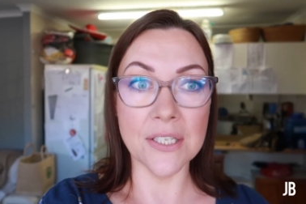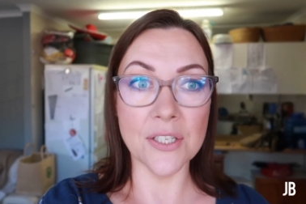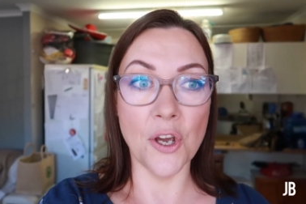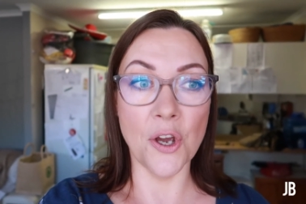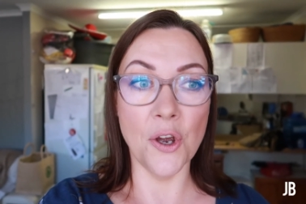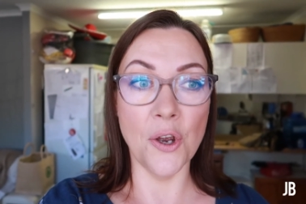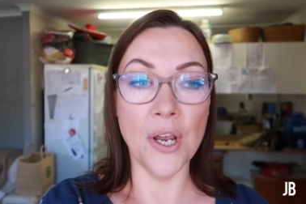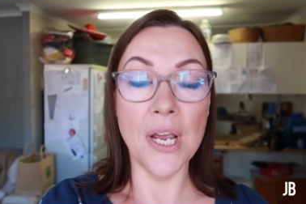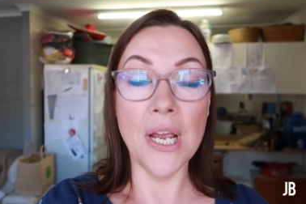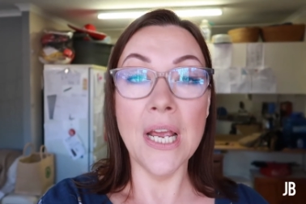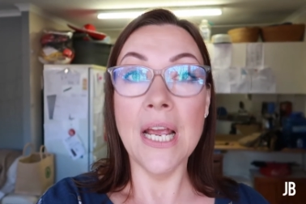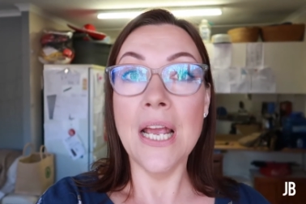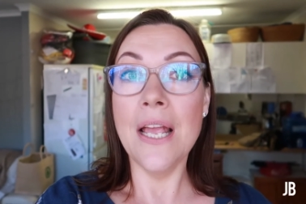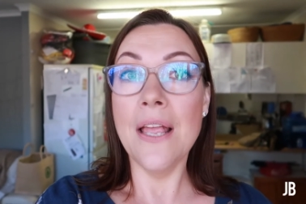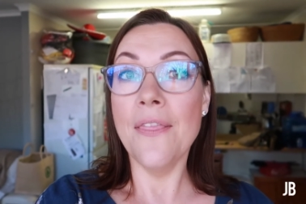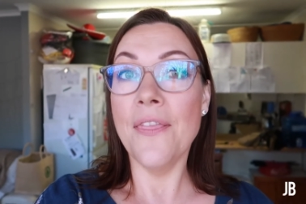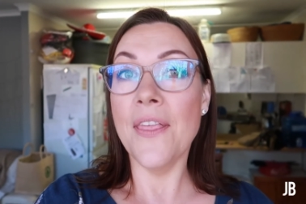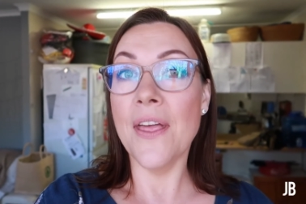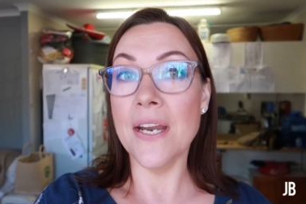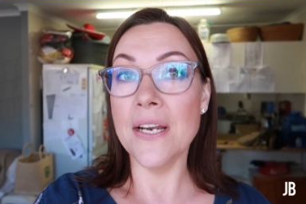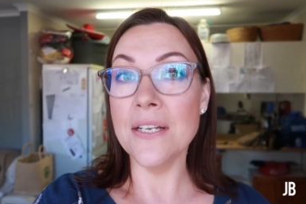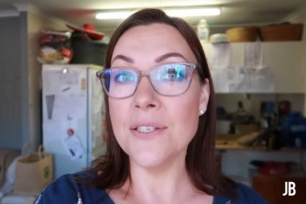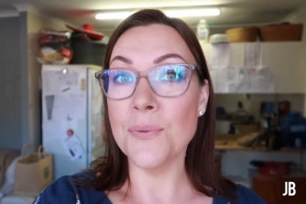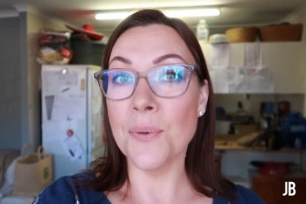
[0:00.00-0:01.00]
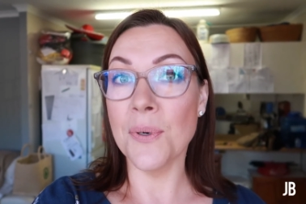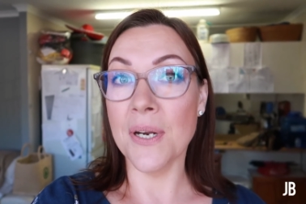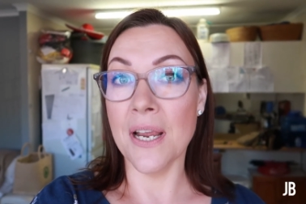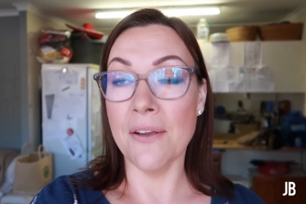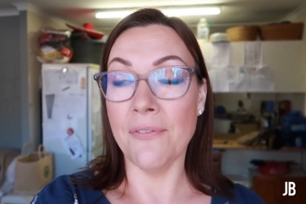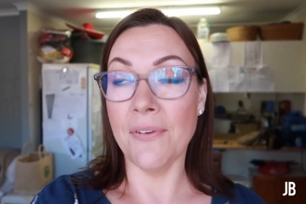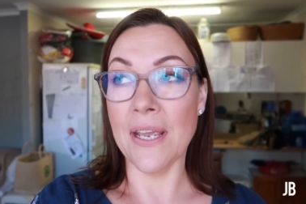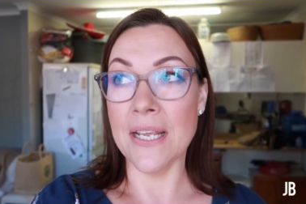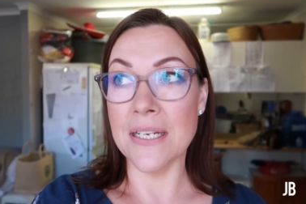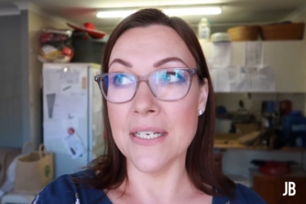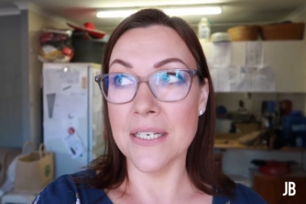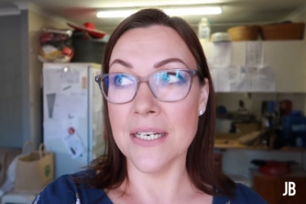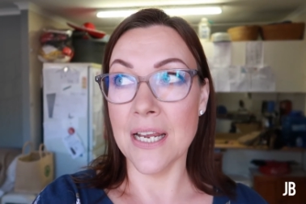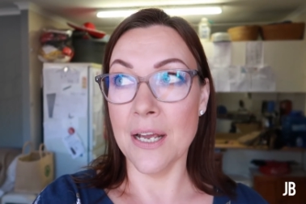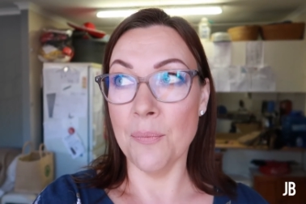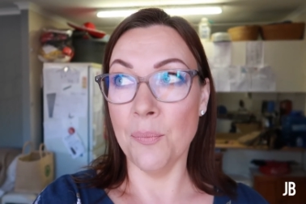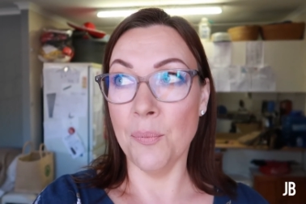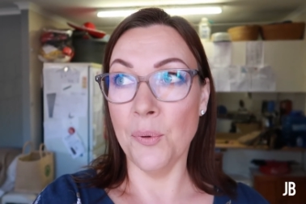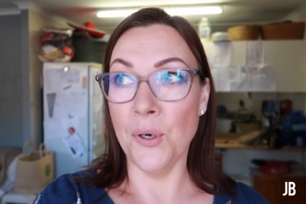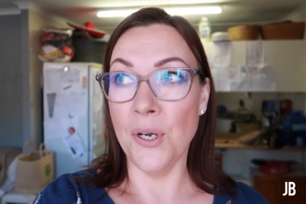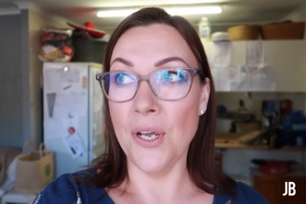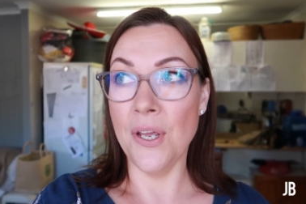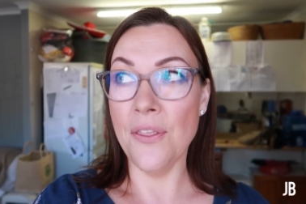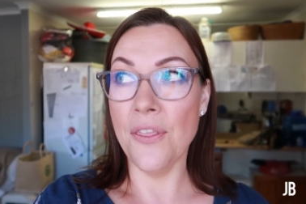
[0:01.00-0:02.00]
So that is what I've ended
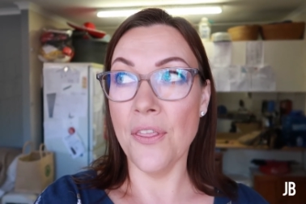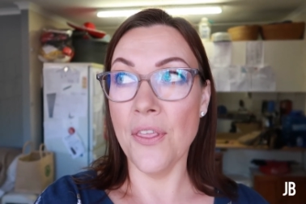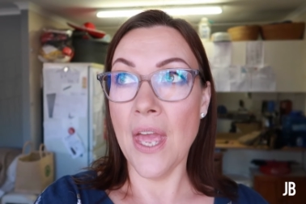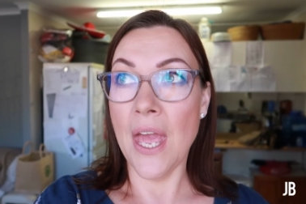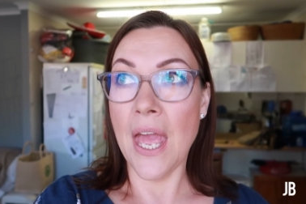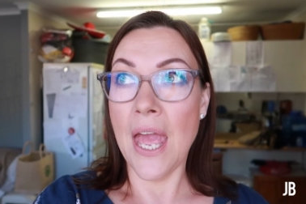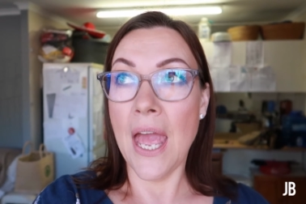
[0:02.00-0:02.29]
up with.